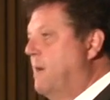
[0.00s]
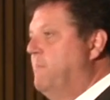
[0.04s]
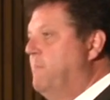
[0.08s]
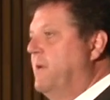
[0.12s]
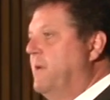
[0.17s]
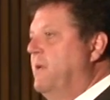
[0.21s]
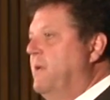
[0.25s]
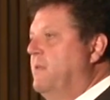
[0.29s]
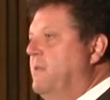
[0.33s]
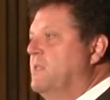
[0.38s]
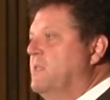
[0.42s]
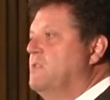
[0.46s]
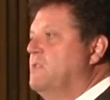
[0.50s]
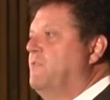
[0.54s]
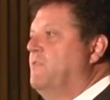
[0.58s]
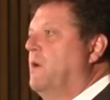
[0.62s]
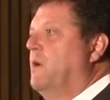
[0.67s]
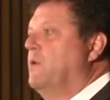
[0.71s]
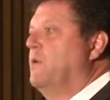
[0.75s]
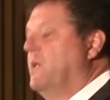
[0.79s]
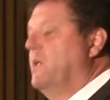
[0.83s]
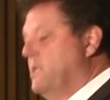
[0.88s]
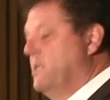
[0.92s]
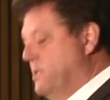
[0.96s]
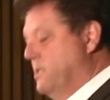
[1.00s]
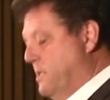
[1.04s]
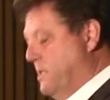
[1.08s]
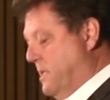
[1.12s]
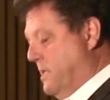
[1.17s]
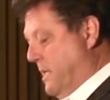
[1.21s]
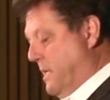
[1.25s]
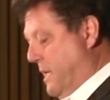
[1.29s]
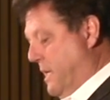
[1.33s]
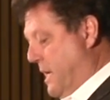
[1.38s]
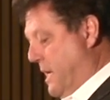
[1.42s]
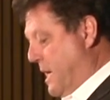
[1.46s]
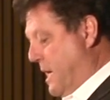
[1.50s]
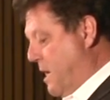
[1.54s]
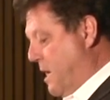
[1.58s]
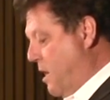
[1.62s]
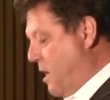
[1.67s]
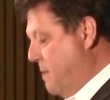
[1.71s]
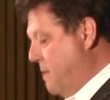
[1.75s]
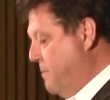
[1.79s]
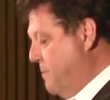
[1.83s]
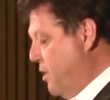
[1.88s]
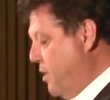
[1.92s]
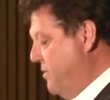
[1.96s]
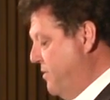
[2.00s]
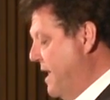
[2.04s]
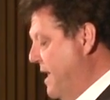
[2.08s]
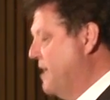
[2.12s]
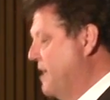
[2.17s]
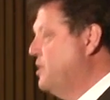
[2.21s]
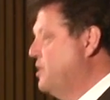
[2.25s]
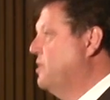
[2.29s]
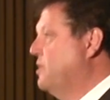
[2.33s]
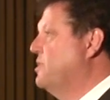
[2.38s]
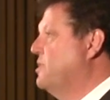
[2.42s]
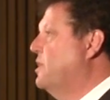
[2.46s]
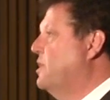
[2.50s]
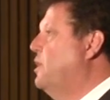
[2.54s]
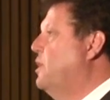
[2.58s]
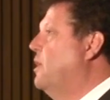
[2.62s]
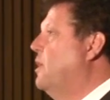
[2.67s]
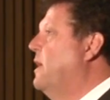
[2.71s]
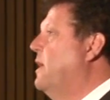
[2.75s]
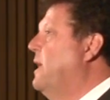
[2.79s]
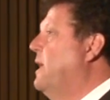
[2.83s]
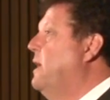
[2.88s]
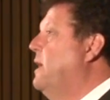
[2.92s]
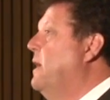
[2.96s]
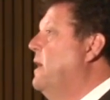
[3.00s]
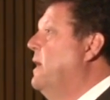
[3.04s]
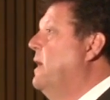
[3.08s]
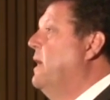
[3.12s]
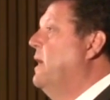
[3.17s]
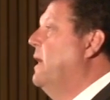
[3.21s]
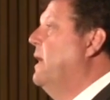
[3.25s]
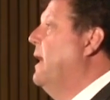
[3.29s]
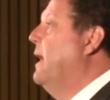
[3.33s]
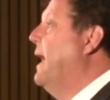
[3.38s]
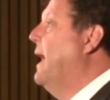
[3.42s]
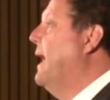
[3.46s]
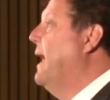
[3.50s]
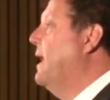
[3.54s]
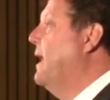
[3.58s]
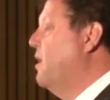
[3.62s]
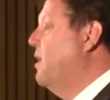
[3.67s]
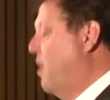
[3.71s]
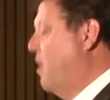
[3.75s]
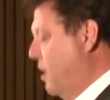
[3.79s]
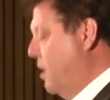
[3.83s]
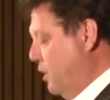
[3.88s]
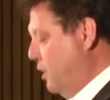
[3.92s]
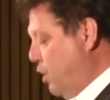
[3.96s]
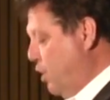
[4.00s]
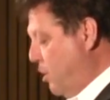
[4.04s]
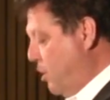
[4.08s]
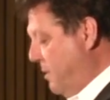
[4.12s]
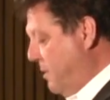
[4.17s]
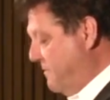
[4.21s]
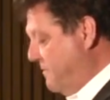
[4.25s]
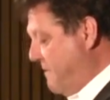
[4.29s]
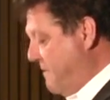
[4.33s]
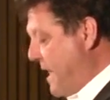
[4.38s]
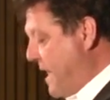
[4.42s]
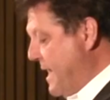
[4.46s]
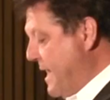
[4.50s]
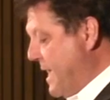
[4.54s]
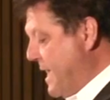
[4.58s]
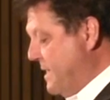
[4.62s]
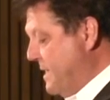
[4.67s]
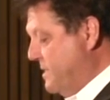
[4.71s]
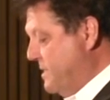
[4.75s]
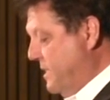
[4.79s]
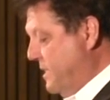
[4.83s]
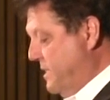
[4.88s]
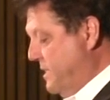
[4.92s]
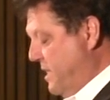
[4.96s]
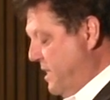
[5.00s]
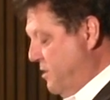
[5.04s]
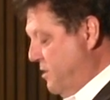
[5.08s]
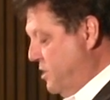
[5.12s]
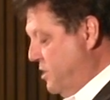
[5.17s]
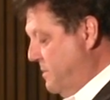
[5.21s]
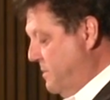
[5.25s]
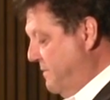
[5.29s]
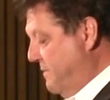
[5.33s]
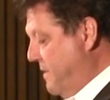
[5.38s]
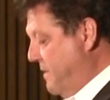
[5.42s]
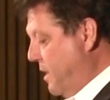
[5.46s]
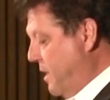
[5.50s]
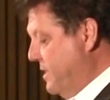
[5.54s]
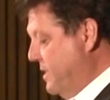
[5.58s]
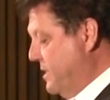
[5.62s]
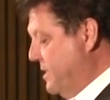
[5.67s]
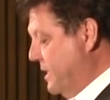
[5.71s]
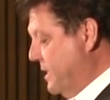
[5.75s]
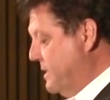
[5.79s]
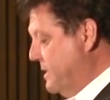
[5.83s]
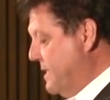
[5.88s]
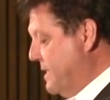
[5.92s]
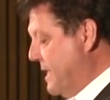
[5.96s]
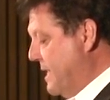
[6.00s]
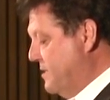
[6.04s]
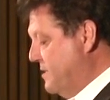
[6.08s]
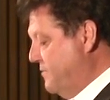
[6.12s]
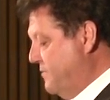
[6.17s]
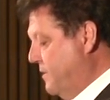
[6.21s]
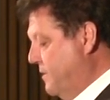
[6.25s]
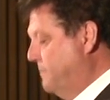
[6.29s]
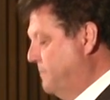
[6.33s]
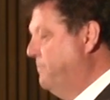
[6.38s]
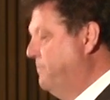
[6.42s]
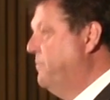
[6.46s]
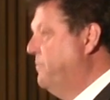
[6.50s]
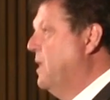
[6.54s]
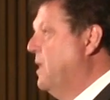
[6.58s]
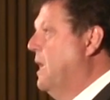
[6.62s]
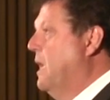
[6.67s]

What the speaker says: company that's focused on both national security and on global finance, continues to be very successful.